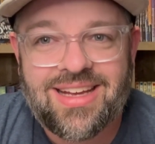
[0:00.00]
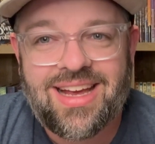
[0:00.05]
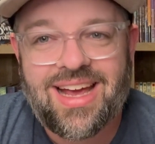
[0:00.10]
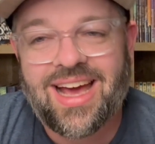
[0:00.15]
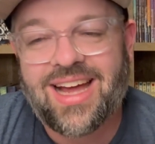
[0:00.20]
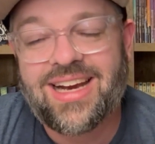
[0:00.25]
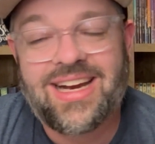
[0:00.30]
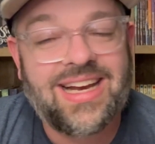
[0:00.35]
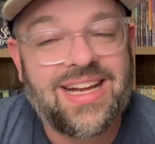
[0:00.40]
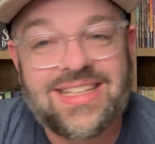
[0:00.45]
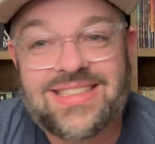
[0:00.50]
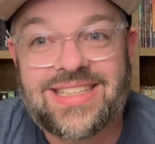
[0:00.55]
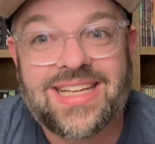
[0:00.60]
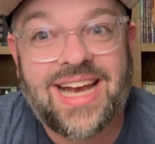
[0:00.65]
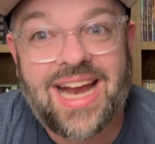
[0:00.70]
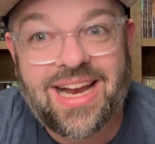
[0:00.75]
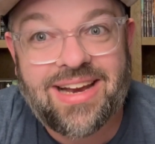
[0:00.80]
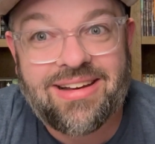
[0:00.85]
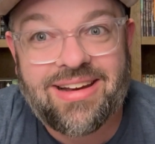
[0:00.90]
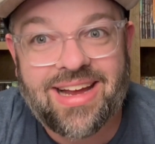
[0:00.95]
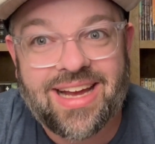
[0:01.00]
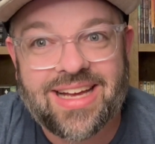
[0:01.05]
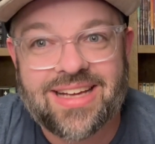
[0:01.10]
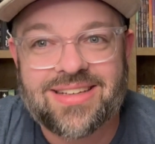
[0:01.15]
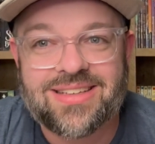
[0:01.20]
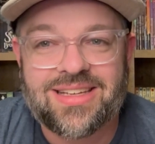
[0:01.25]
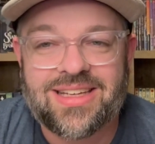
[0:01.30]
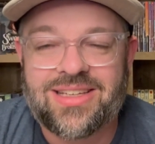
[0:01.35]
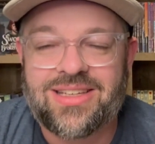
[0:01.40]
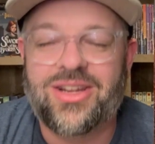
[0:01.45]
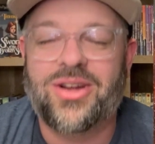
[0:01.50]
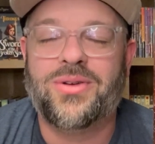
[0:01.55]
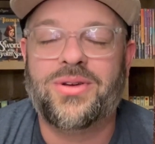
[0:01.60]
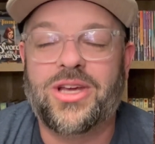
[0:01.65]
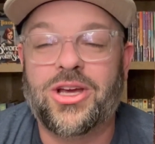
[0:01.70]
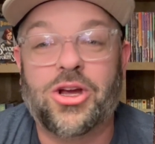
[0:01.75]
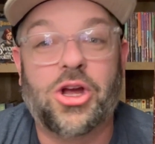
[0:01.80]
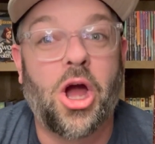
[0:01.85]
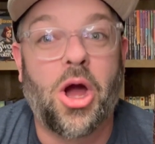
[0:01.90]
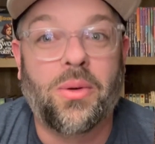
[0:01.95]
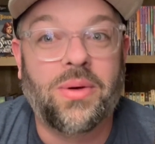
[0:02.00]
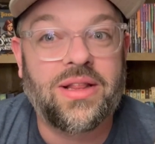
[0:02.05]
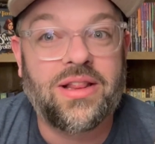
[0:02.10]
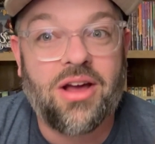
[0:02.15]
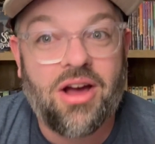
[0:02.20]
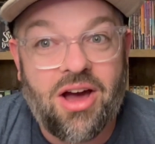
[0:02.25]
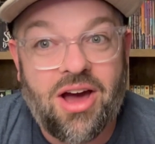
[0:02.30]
And it is an ending. You know, you go in the